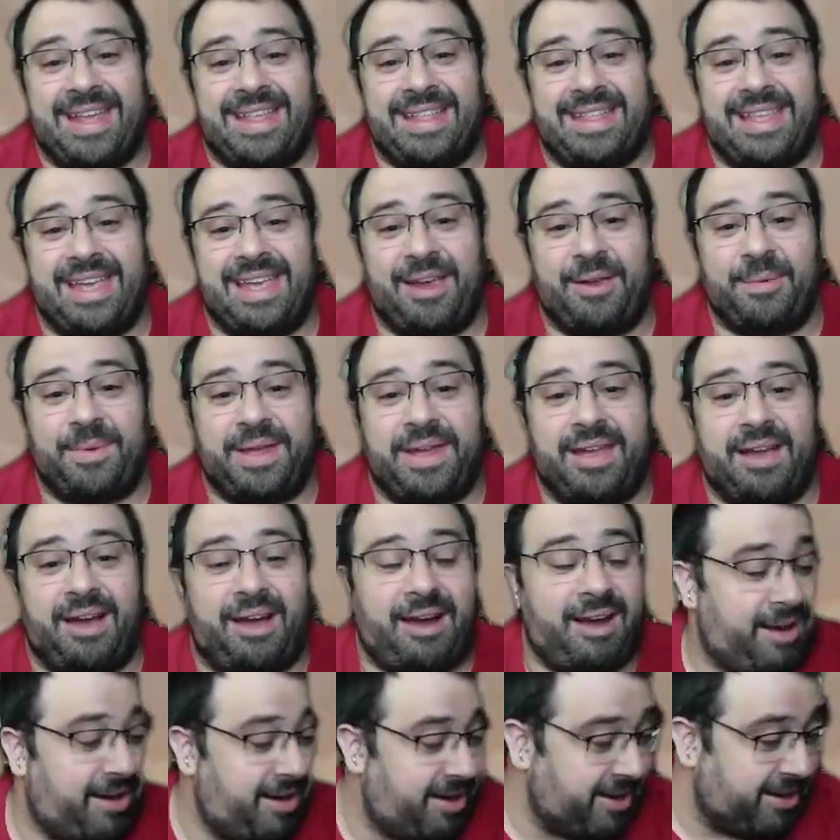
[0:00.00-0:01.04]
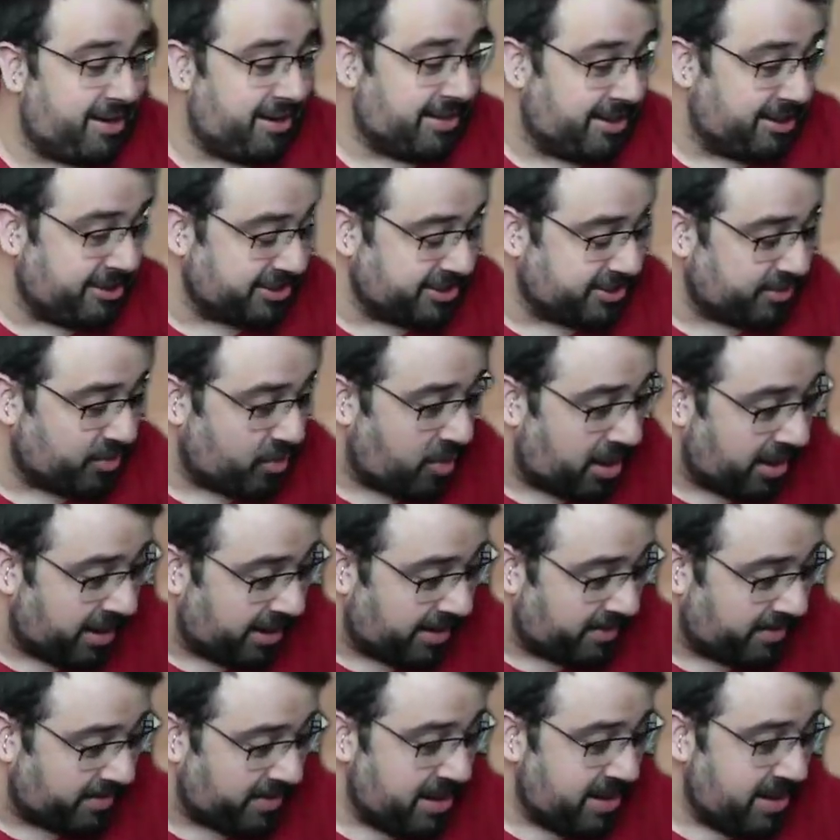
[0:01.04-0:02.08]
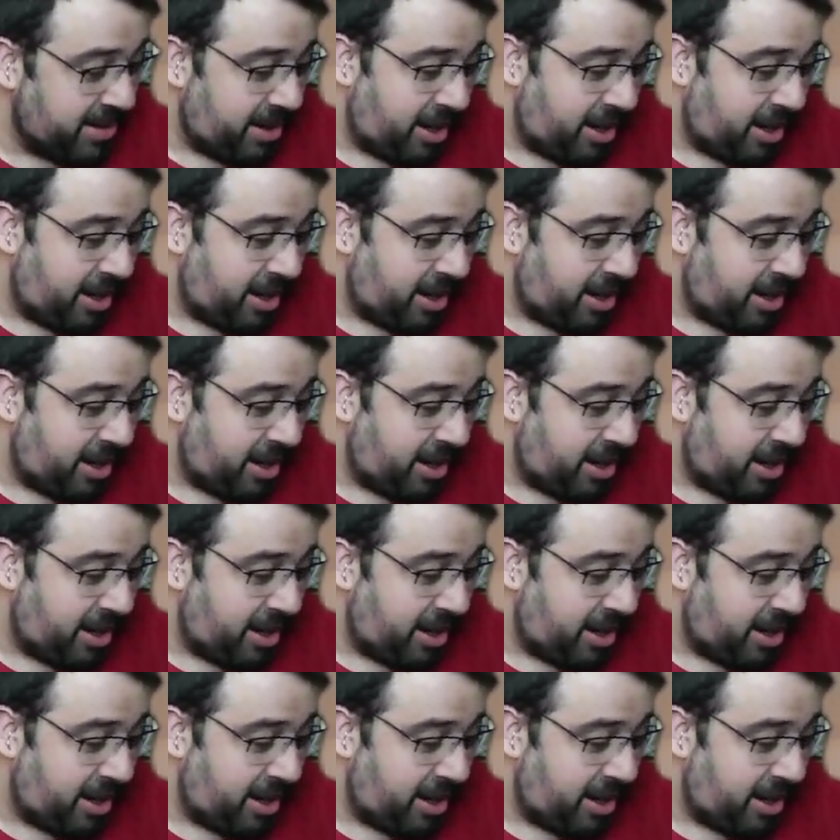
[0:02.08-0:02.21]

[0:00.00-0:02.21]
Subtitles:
There we are. There's one.